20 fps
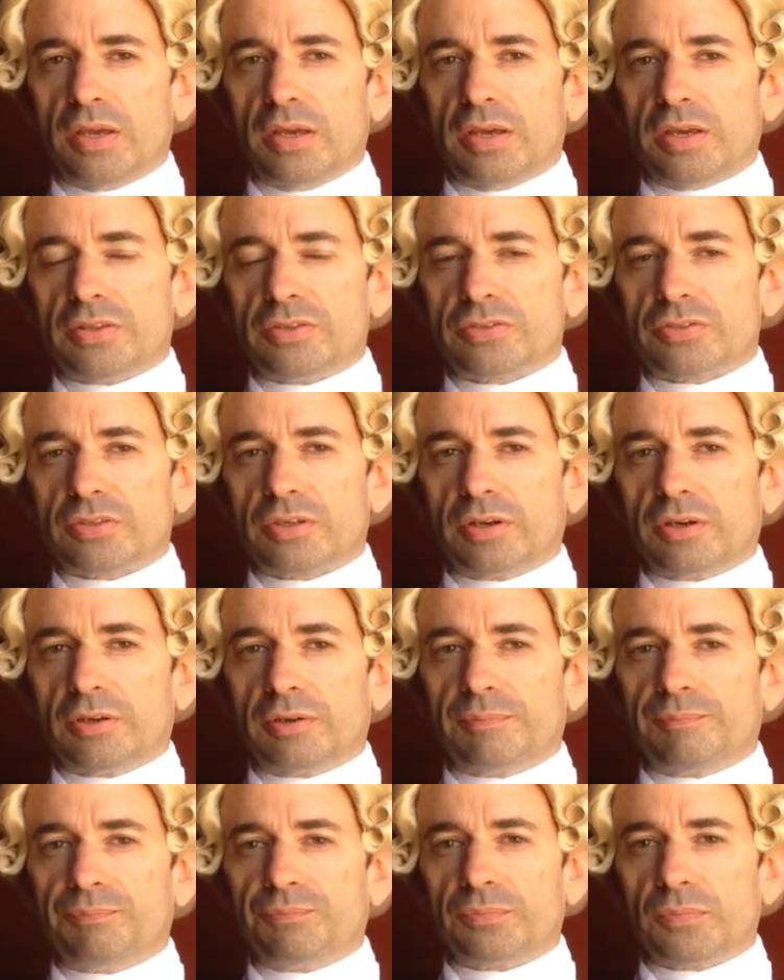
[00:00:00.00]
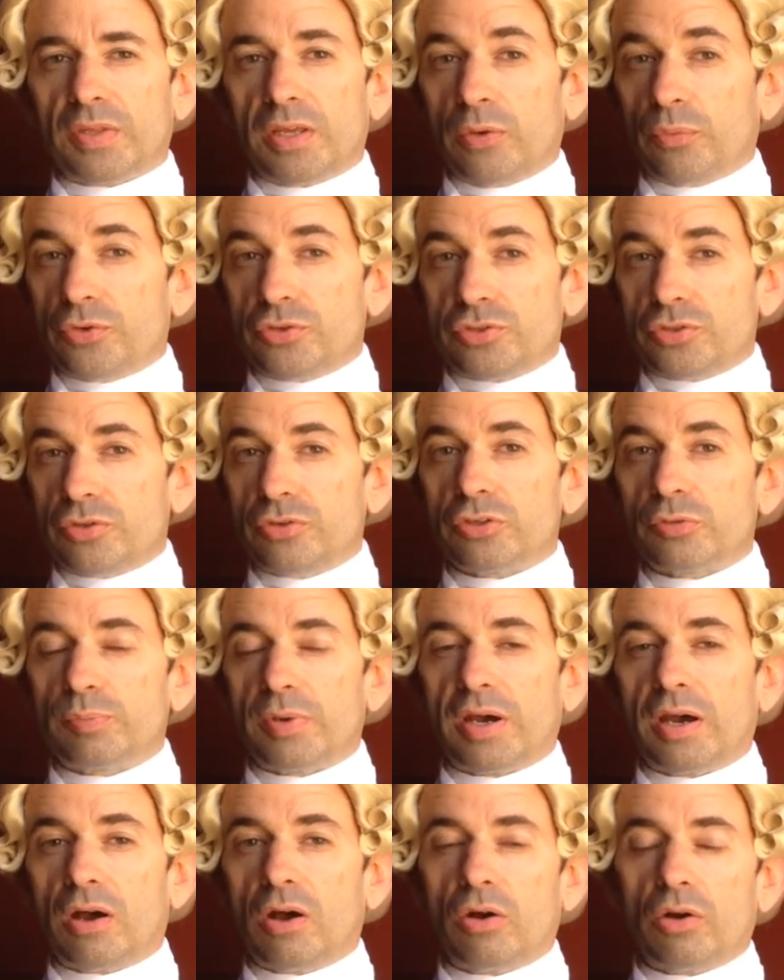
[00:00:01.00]
It's, um, it was used
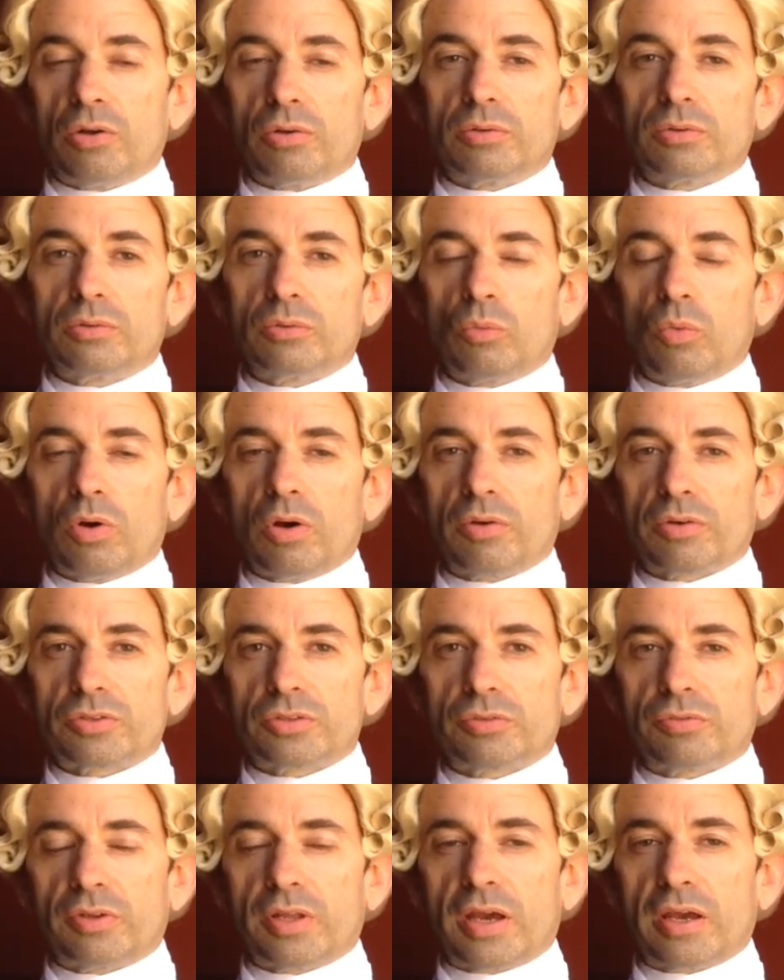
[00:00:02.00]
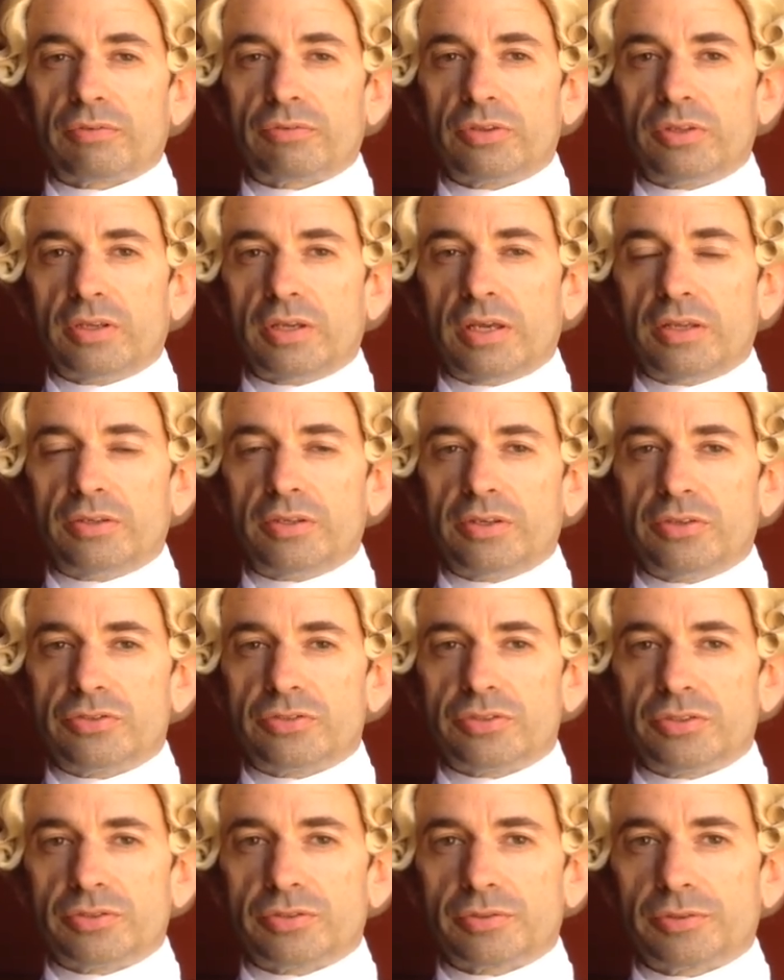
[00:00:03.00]
by all walks of life in the
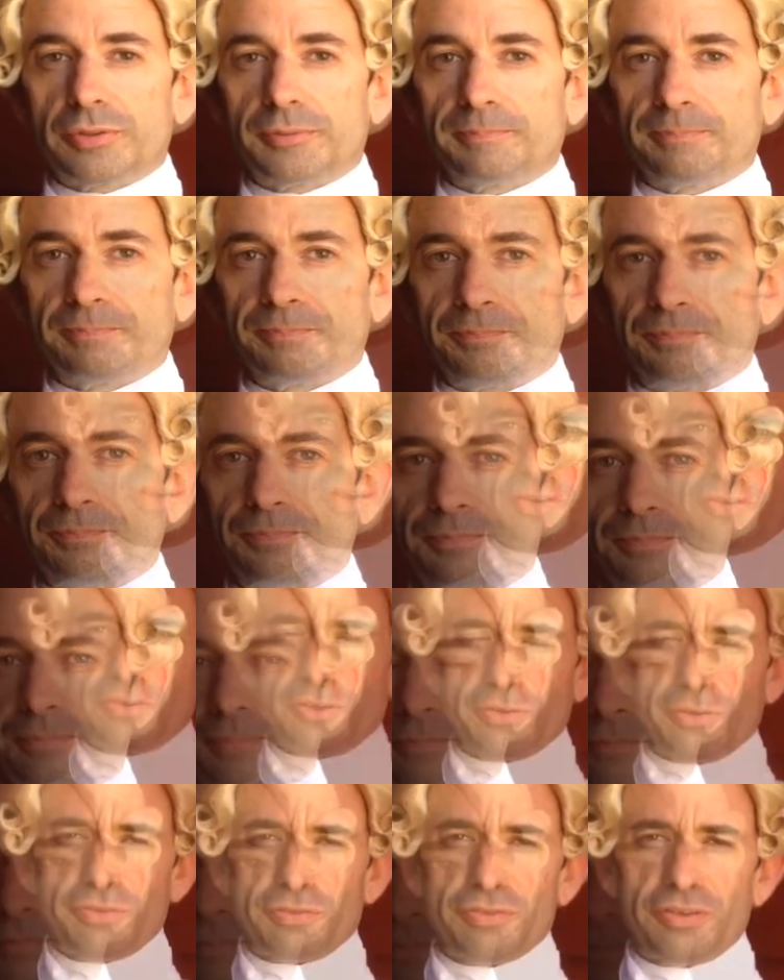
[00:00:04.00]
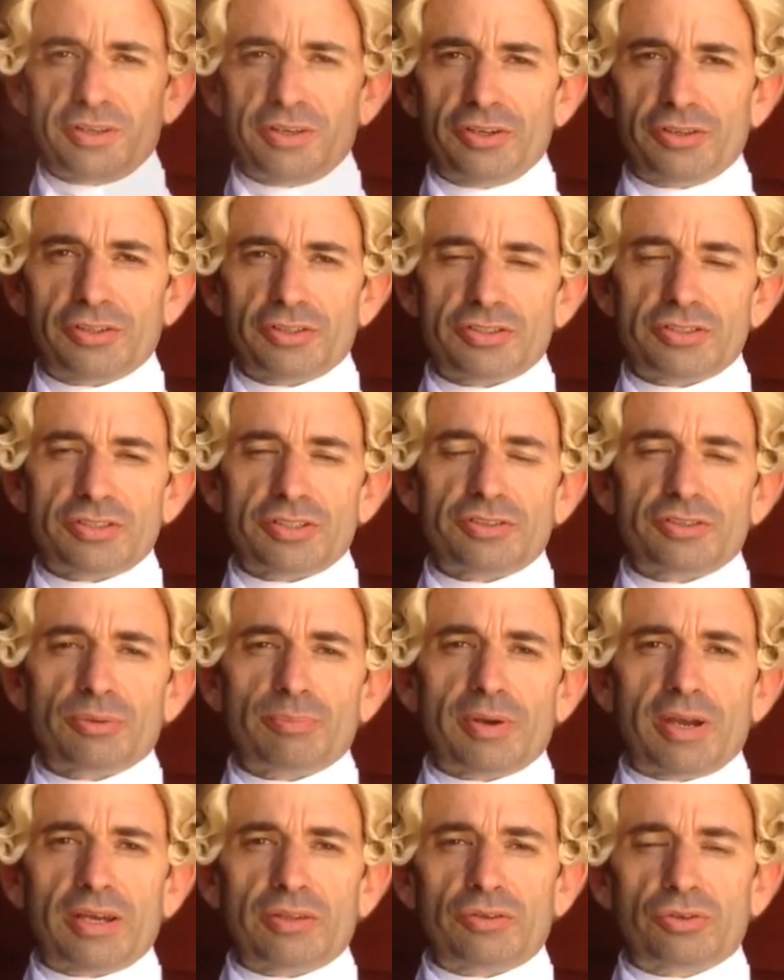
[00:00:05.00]
18th century. Another thing to consider
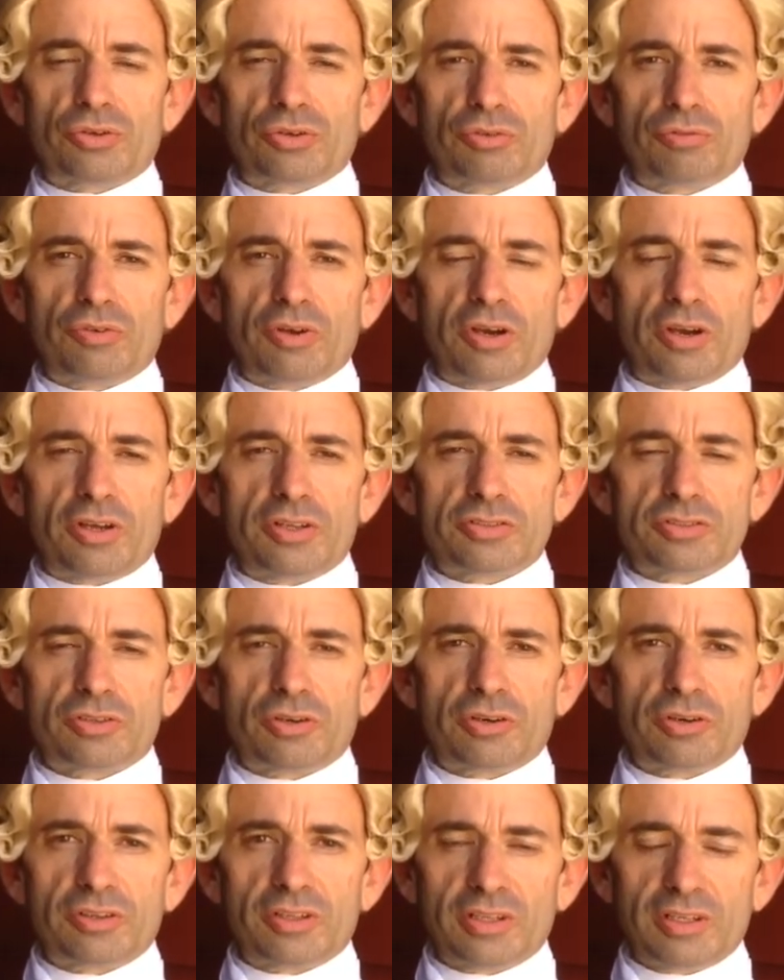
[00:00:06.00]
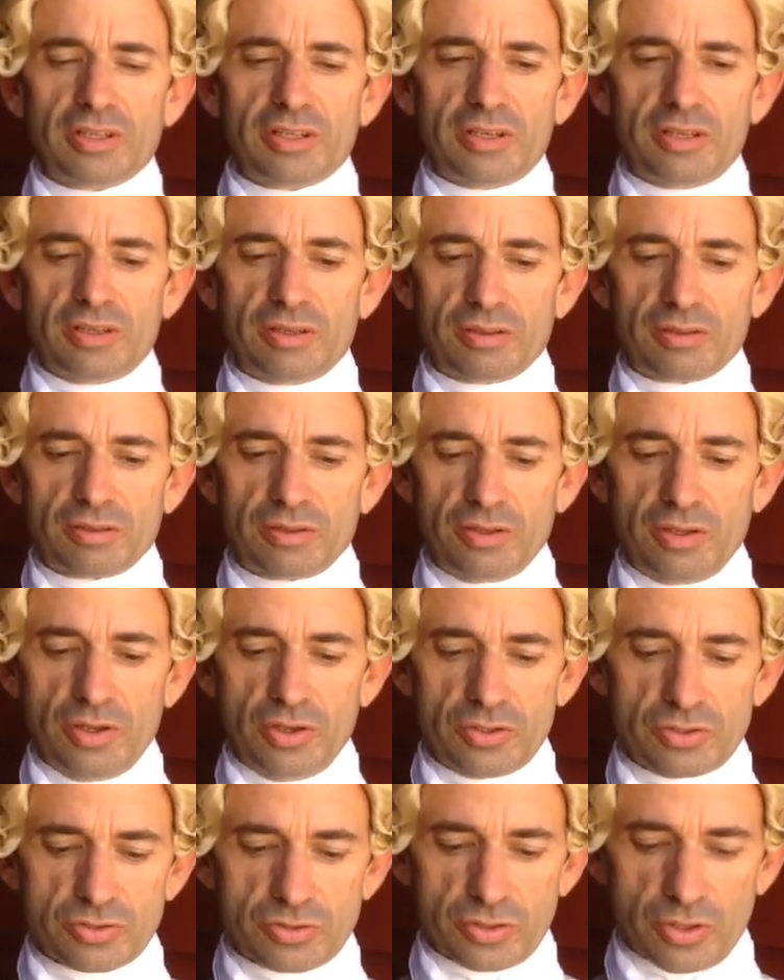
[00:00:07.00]
about the cravats are the length.
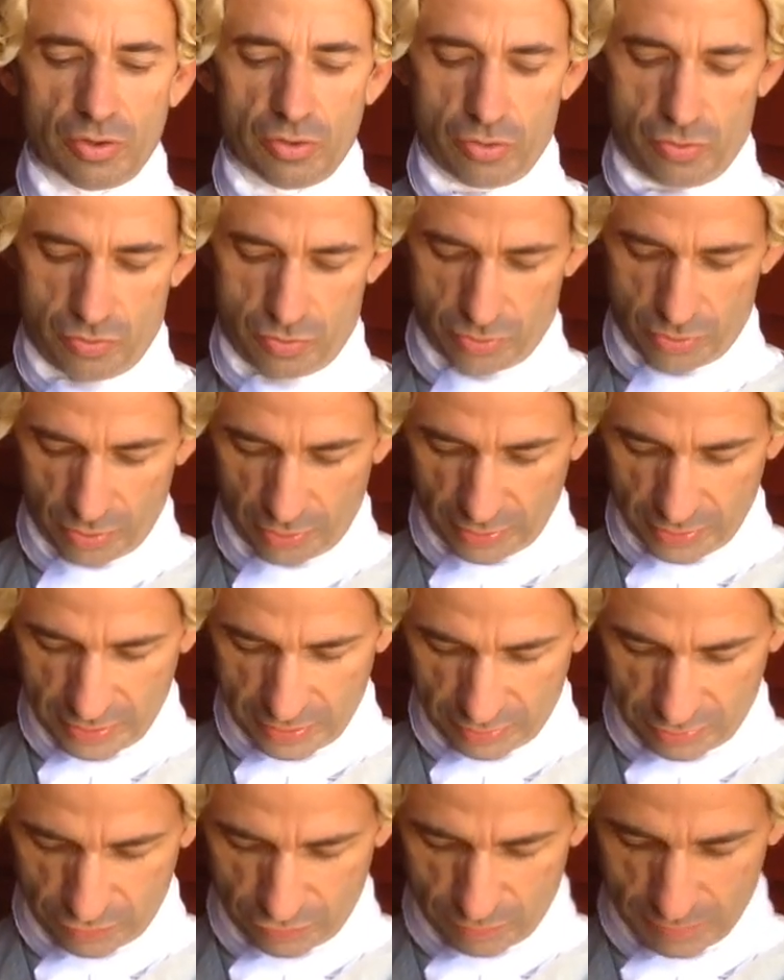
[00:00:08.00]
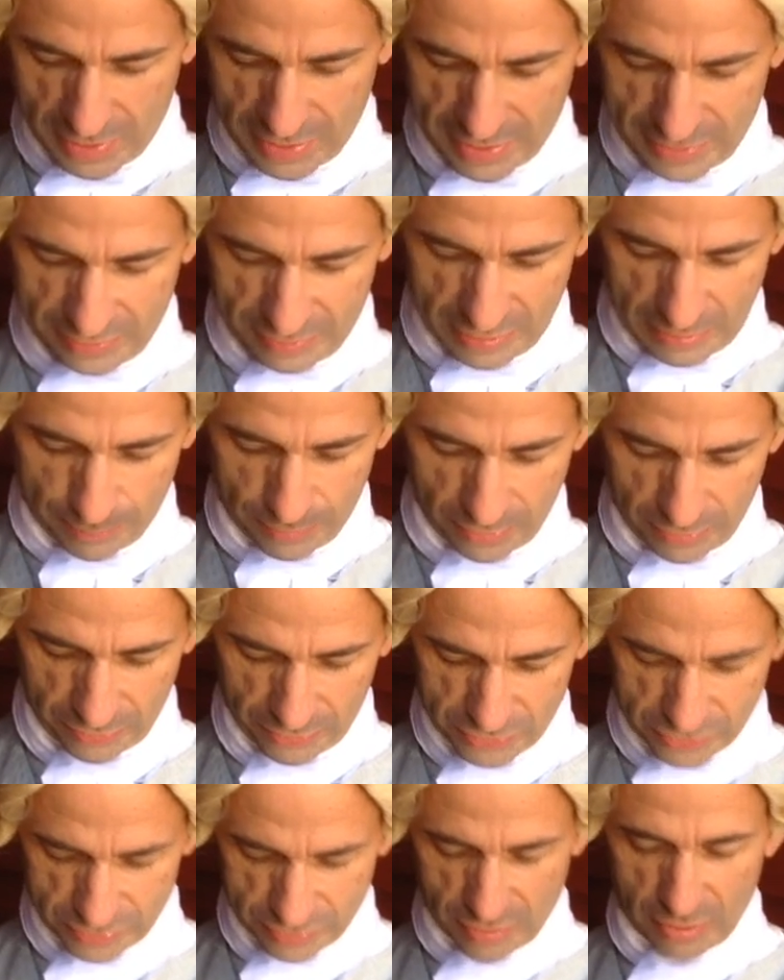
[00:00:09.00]
So the length of mine
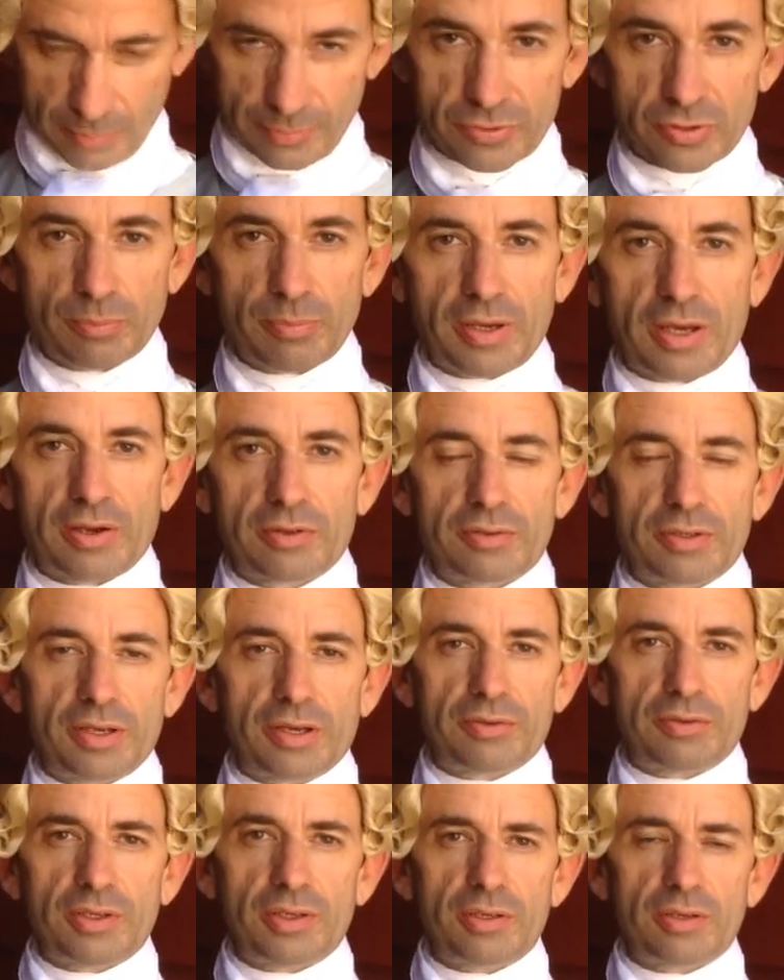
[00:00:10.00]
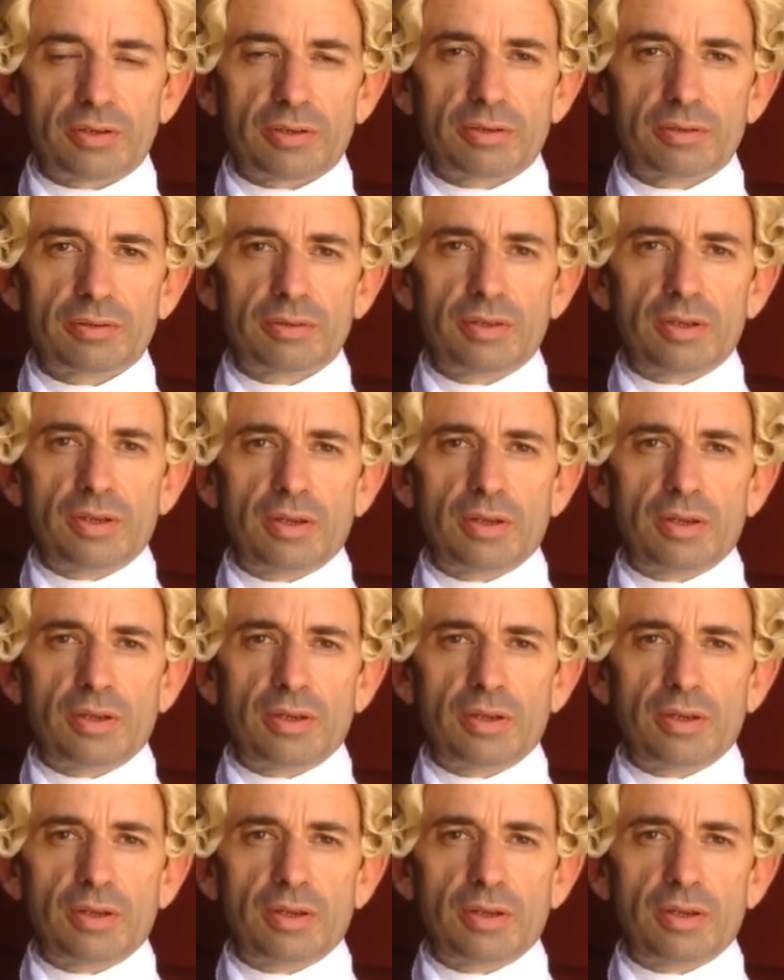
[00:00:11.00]
typically stops about down here.